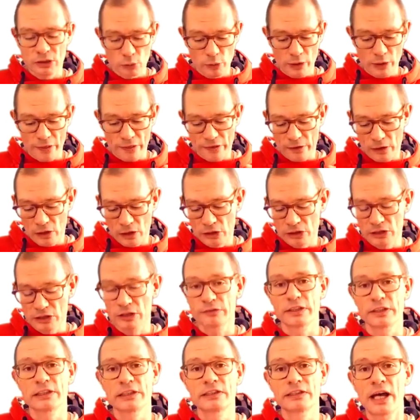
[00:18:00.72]
with lots of
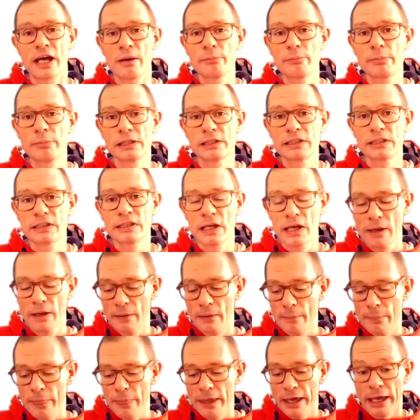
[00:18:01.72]
examples,
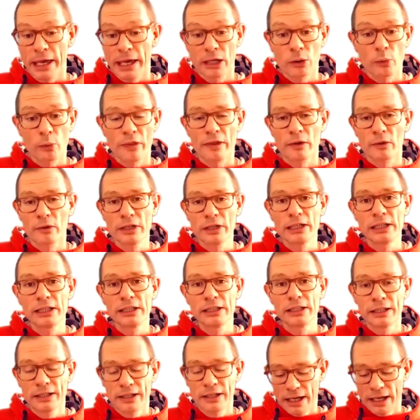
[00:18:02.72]
and with a
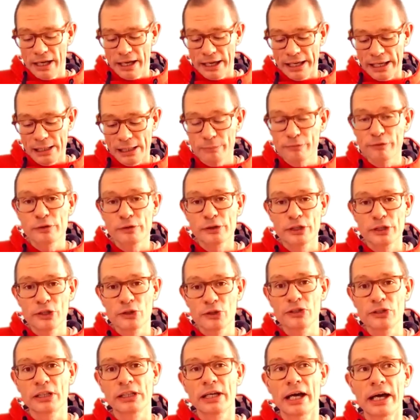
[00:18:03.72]
really helpful
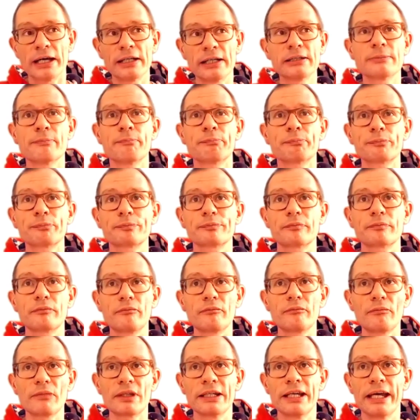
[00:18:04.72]
user guide.
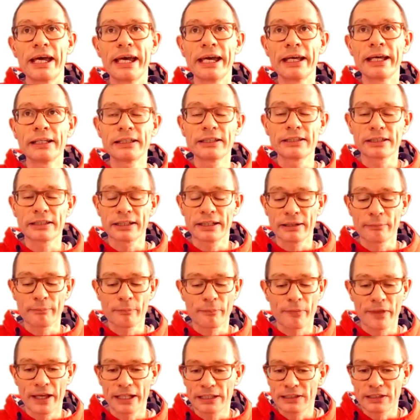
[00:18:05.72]
And
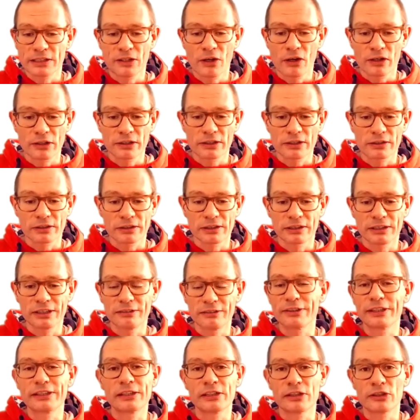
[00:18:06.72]
that's not
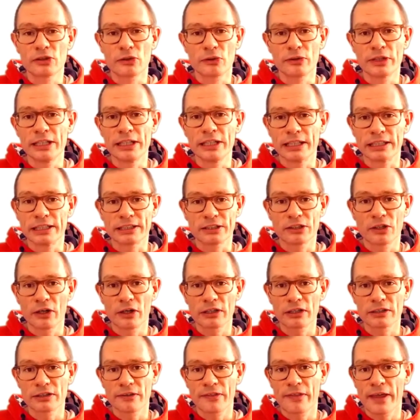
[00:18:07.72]
difficult to read. It's
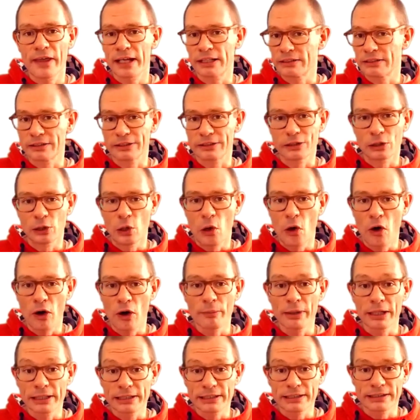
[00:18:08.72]
not that long,
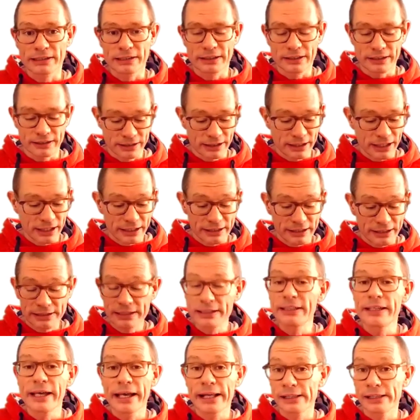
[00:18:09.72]
but it's
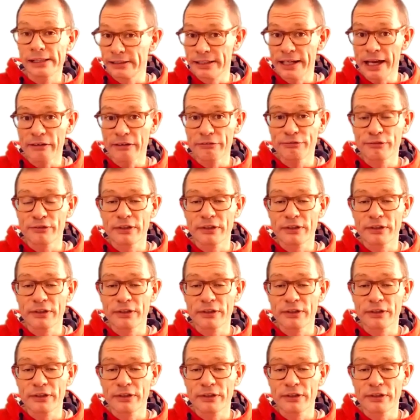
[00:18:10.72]
detailed enough,